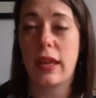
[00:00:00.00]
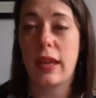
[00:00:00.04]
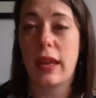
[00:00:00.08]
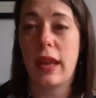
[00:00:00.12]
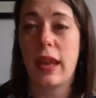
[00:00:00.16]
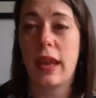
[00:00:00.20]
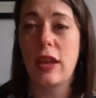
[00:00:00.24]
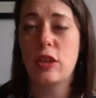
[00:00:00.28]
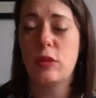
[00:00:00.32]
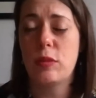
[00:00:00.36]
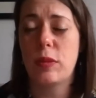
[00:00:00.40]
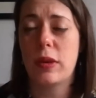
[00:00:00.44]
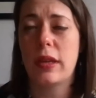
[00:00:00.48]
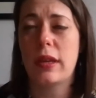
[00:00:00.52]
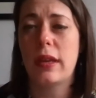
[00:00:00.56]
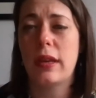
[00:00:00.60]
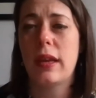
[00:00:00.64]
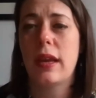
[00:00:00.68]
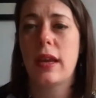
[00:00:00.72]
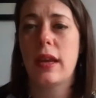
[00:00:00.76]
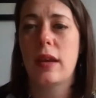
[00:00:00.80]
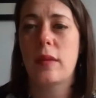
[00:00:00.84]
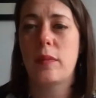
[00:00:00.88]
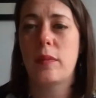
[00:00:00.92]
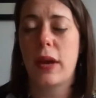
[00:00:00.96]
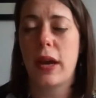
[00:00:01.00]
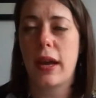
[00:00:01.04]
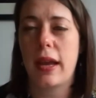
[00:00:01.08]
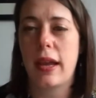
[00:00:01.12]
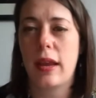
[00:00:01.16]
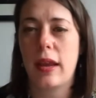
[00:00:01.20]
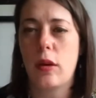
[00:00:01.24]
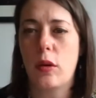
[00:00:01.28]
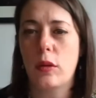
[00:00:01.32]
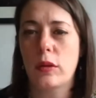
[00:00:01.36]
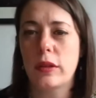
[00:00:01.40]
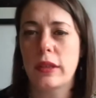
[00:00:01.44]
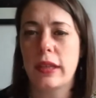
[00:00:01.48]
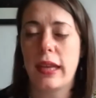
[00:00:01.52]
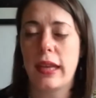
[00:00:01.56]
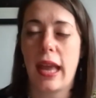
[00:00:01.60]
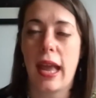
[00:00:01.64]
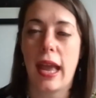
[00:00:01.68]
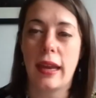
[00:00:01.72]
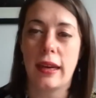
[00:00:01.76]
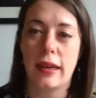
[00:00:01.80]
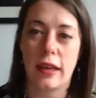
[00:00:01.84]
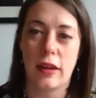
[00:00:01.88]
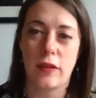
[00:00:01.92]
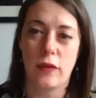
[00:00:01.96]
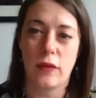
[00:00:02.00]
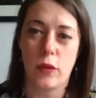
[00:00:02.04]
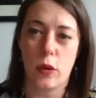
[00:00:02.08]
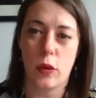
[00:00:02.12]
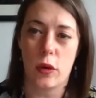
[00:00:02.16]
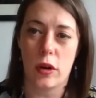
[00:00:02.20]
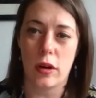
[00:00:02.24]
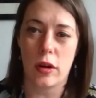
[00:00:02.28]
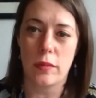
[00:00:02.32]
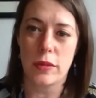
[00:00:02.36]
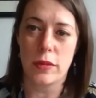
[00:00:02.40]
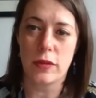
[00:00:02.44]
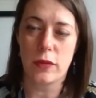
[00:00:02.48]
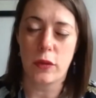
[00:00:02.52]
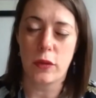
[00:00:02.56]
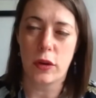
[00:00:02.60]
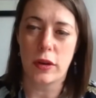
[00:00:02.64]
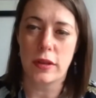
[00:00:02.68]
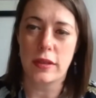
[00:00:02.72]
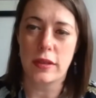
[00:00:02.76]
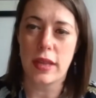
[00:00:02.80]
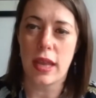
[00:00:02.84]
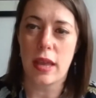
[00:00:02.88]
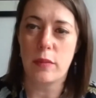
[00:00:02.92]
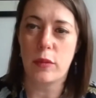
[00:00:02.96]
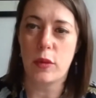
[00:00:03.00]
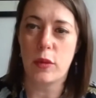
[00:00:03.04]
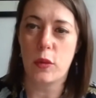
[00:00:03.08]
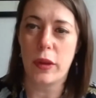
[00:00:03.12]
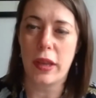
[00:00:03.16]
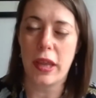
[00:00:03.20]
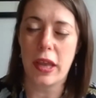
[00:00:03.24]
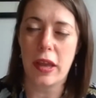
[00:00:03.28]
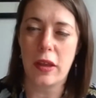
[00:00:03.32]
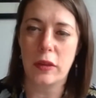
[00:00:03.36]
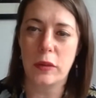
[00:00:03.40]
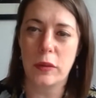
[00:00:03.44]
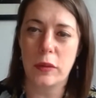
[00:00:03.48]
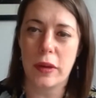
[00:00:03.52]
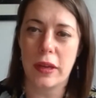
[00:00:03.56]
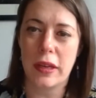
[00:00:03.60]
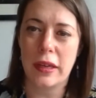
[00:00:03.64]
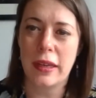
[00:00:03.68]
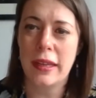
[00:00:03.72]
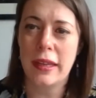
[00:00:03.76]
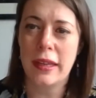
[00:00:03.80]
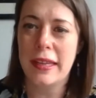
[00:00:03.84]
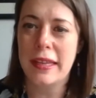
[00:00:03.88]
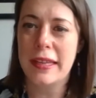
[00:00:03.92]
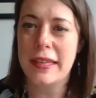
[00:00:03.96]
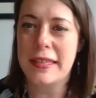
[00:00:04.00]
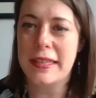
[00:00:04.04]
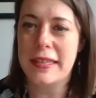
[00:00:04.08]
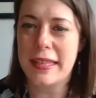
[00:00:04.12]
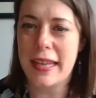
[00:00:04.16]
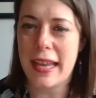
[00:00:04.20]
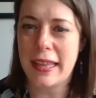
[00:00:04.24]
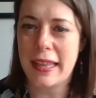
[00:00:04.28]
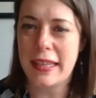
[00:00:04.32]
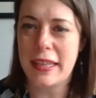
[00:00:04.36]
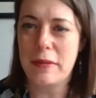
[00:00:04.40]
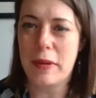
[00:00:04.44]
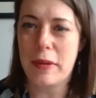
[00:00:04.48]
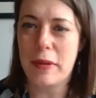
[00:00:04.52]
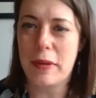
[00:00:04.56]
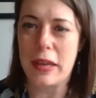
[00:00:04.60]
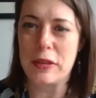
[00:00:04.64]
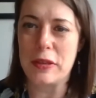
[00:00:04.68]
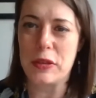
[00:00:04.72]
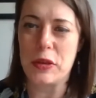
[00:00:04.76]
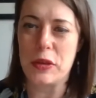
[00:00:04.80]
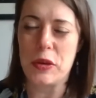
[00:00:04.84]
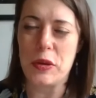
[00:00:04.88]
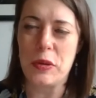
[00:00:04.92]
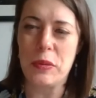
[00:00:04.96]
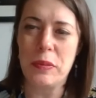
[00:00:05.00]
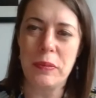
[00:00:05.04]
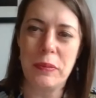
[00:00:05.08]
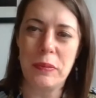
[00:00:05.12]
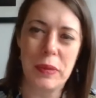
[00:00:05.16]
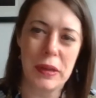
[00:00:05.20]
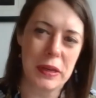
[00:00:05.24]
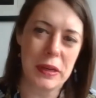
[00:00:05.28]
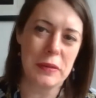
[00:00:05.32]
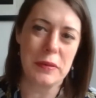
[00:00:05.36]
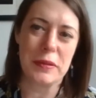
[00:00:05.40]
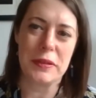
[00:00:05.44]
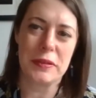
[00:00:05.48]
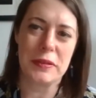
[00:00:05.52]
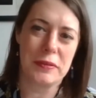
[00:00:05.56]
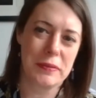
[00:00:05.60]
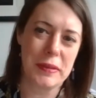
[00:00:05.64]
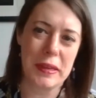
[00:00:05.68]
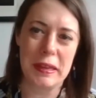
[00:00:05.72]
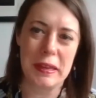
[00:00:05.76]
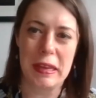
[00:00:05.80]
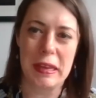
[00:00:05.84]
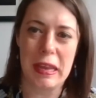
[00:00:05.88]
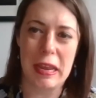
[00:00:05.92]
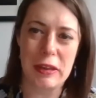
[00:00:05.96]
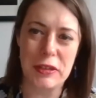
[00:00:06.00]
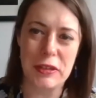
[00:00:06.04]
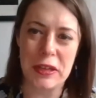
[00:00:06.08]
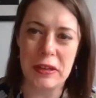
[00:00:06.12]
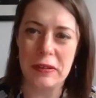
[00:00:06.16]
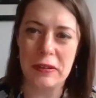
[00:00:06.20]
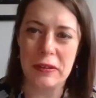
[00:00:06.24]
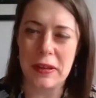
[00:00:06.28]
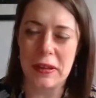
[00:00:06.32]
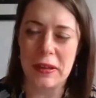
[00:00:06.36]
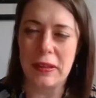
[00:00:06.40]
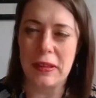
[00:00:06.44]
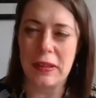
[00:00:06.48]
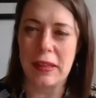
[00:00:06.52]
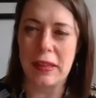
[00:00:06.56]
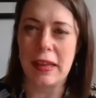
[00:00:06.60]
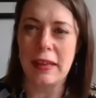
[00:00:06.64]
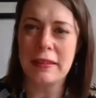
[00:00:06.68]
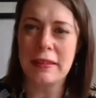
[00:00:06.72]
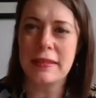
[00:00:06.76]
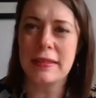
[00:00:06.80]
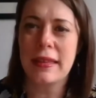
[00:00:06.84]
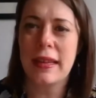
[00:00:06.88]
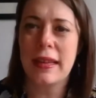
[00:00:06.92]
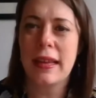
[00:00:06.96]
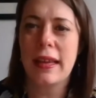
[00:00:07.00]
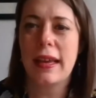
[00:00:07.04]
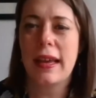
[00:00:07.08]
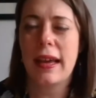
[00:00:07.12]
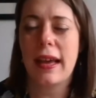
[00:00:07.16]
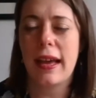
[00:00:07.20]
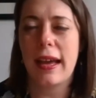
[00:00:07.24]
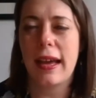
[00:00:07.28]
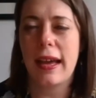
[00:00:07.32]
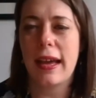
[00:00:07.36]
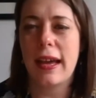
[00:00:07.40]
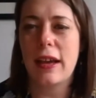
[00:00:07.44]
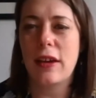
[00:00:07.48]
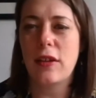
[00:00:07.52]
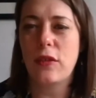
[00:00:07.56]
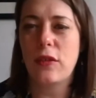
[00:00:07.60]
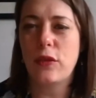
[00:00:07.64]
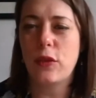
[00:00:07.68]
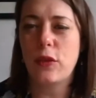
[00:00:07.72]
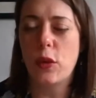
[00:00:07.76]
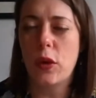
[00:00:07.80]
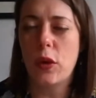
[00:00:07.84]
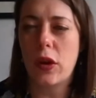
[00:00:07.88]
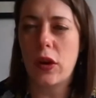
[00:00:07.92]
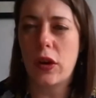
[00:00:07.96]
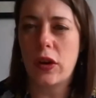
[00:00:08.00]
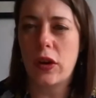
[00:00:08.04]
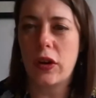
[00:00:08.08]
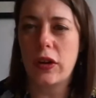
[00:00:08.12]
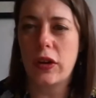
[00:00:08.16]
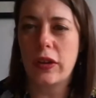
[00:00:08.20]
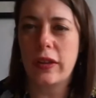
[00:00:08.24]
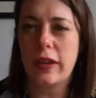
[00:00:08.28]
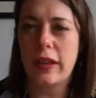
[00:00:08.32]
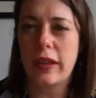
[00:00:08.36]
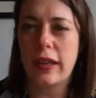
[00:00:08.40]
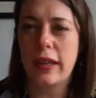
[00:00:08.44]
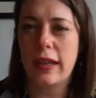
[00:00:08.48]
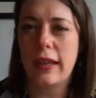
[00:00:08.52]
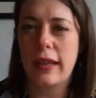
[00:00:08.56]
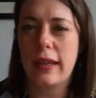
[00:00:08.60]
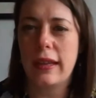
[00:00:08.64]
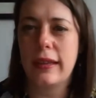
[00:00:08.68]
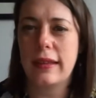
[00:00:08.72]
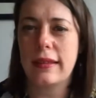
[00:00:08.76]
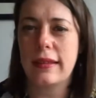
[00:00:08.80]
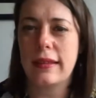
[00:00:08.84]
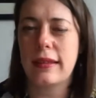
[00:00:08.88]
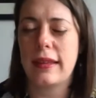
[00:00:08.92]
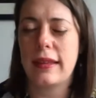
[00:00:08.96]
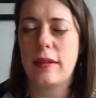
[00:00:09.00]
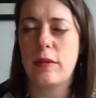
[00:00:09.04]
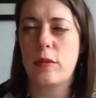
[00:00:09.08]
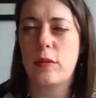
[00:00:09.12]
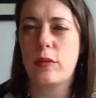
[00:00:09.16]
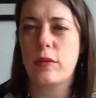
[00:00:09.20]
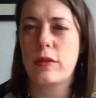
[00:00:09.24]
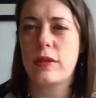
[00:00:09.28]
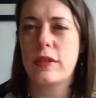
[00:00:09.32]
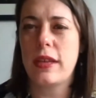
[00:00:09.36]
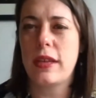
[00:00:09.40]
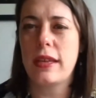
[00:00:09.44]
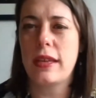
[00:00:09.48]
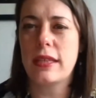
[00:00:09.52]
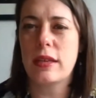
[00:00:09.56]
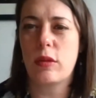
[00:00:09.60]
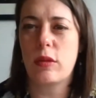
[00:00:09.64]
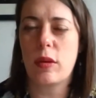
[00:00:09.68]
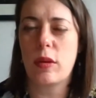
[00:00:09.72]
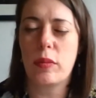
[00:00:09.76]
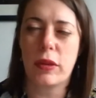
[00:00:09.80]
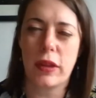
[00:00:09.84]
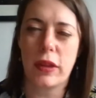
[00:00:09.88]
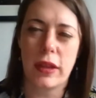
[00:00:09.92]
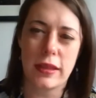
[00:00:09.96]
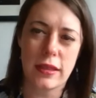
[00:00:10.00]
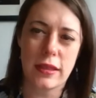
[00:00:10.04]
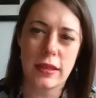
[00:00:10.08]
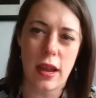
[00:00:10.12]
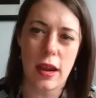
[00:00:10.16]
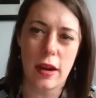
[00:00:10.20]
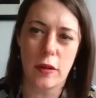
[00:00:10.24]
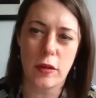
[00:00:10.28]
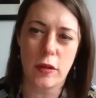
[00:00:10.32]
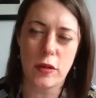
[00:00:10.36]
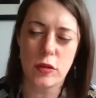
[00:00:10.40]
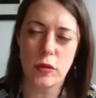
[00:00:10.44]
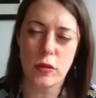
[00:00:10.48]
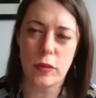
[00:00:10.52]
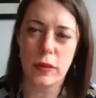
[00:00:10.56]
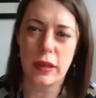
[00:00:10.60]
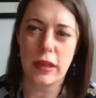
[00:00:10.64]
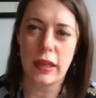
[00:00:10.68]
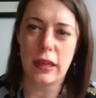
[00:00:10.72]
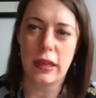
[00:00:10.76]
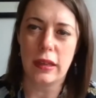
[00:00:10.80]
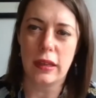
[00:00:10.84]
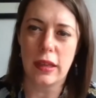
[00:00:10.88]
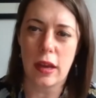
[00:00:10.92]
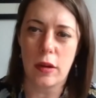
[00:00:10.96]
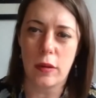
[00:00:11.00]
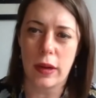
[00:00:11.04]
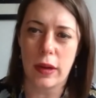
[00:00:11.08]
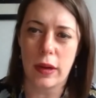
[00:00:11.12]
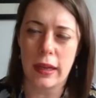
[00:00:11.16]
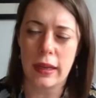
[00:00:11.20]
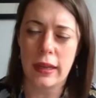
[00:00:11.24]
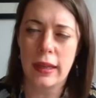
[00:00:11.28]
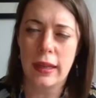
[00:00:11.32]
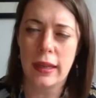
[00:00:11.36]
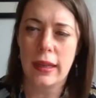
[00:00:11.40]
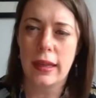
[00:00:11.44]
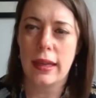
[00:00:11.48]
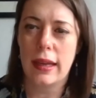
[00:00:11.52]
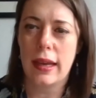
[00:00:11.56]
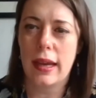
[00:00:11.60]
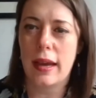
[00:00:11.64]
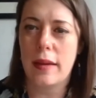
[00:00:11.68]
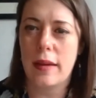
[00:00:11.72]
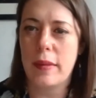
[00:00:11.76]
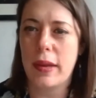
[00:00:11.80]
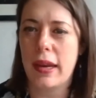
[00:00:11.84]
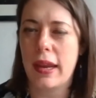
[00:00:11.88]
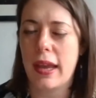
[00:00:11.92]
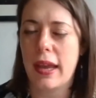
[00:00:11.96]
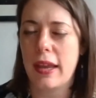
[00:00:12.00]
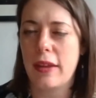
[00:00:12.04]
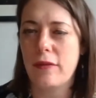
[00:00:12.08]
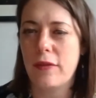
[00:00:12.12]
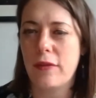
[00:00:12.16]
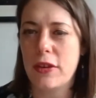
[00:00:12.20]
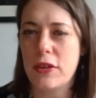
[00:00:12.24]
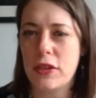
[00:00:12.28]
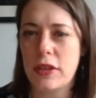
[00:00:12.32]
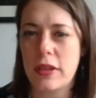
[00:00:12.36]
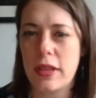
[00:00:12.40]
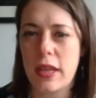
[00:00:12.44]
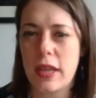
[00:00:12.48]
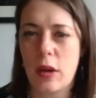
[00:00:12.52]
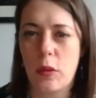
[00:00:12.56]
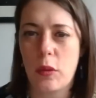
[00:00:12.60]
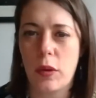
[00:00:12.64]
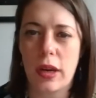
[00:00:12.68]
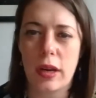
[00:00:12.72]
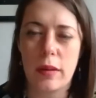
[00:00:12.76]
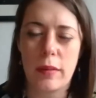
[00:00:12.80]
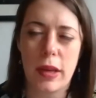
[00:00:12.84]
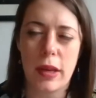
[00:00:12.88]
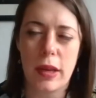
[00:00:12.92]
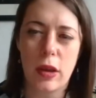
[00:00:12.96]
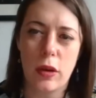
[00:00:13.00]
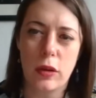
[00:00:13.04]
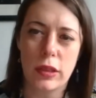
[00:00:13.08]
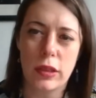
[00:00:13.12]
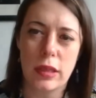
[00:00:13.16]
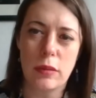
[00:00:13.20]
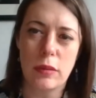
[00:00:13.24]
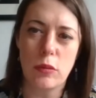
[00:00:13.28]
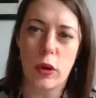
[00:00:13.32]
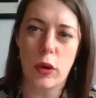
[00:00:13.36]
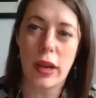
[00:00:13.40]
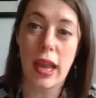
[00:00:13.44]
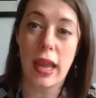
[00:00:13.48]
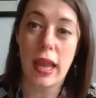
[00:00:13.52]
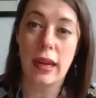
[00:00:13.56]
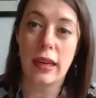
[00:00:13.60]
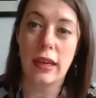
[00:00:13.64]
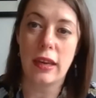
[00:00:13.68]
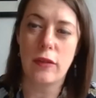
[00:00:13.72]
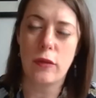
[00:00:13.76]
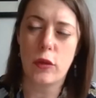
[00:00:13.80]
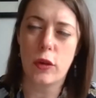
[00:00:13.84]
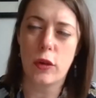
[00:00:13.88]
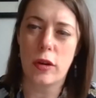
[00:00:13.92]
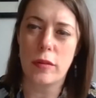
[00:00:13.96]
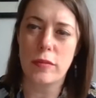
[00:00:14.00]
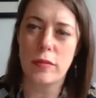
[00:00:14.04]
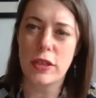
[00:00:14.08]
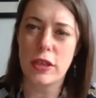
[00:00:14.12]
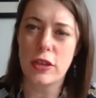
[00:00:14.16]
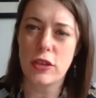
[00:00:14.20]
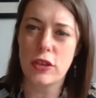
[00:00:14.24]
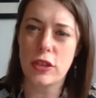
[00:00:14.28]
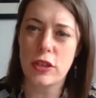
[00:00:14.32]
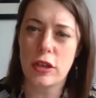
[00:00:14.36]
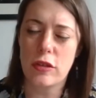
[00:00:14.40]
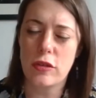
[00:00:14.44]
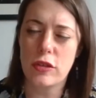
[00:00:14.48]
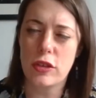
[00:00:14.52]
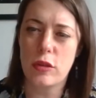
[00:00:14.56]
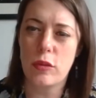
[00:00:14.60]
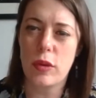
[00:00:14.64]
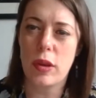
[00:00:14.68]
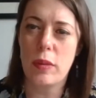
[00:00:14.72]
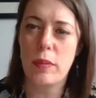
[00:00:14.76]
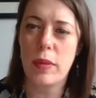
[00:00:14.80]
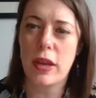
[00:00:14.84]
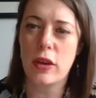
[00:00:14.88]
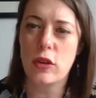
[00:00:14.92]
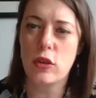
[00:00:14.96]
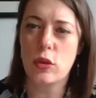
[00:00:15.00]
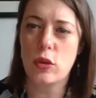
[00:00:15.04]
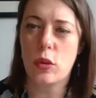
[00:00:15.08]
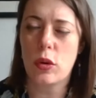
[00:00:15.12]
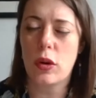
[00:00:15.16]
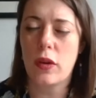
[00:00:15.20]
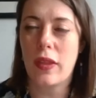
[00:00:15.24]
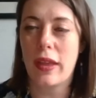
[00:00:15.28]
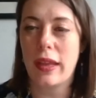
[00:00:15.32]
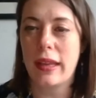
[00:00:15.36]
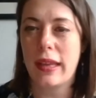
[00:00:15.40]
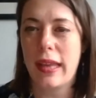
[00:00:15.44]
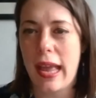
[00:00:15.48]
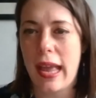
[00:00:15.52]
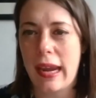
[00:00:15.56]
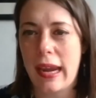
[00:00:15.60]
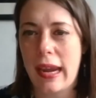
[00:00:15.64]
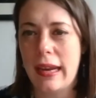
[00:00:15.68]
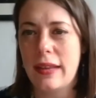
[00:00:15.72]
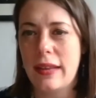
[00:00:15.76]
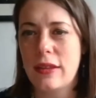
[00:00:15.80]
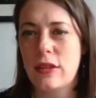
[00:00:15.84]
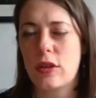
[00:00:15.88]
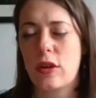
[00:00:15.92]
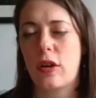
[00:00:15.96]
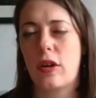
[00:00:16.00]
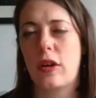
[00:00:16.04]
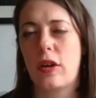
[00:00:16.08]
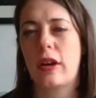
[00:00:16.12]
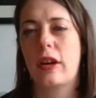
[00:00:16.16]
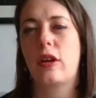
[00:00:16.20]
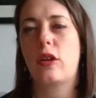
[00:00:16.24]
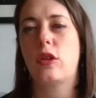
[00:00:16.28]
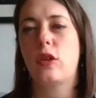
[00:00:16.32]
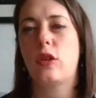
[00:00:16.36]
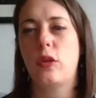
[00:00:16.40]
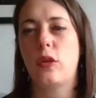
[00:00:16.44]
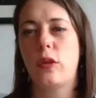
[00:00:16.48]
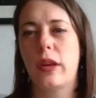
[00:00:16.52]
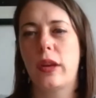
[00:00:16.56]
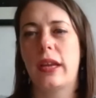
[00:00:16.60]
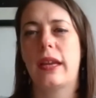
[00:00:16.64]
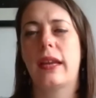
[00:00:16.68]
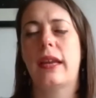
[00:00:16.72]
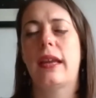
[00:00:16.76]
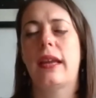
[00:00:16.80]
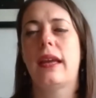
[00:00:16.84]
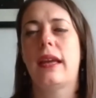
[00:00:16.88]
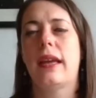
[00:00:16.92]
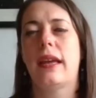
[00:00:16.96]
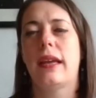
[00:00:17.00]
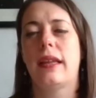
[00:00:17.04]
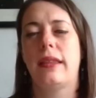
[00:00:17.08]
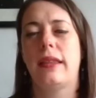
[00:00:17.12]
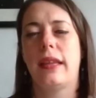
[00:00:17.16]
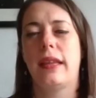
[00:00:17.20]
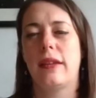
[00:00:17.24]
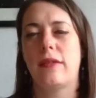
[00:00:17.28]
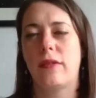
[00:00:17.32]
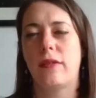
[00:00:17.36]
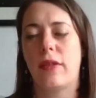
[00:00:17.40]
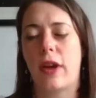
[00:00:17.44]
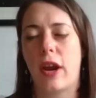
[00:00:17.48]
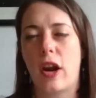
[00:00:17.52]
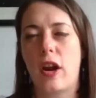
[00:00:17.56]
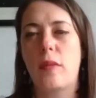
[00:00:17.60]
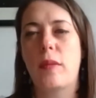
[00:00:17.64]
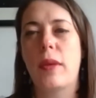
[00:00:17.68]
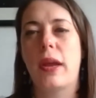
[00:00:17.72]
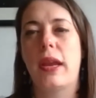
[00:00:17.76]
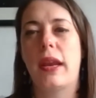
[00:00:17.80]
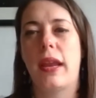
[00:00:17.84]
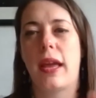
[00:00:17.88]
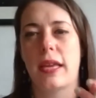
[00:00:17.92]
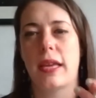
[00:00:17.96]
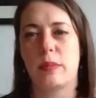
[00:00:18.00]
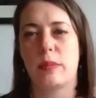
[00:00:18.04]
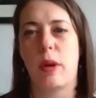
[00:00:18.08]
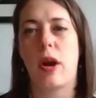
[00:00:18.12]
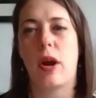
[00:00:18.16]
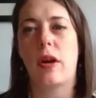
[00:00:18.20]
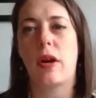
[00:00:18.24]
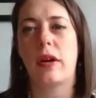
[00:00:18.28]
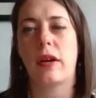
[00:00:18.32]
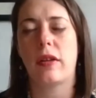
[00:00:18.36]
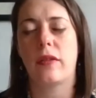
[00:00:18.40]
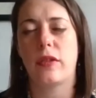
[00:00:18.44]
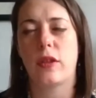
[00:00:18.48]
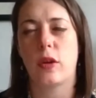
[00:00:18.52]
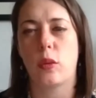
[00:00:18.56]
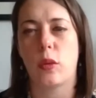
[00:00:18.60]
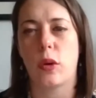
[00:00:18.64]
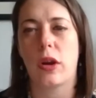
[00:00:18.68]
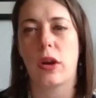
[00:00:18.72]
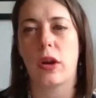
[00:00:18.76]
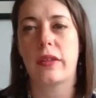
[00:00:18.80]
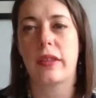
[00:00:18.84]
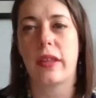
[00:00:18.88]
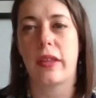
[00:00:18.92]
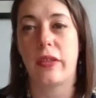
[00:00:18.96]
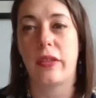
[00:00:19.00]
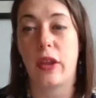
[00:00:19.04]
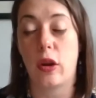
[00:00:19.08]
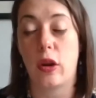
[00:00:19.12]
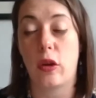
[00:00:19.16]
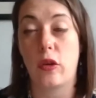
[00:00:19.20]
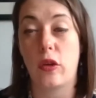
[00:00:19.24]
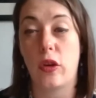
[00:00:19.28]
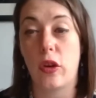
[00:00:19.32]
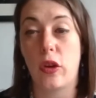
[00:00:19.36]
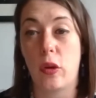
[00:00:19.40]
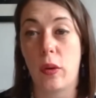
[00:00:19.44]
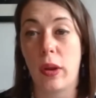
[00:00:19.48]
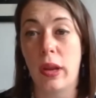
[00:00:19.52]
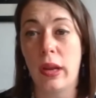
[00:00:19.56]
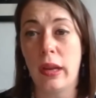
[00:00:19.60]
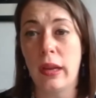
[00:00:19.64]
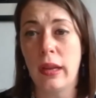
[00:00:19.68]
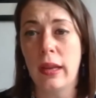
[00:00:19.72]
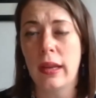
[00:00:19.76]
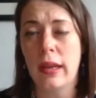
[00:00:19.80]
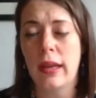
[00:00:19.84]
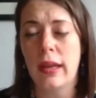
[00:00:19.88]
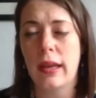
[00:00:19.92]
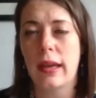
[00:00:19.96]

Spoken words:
engagement by holding candidate forums. For example, we held one, sadly by Zoom, but it was engaging nonetheless, for the seat to replace Congresswoman Nita Lowy. And I envision that we're going to be holding more candidate forums this year. So we make sure that candidates are including the environment as part of the work that they're doing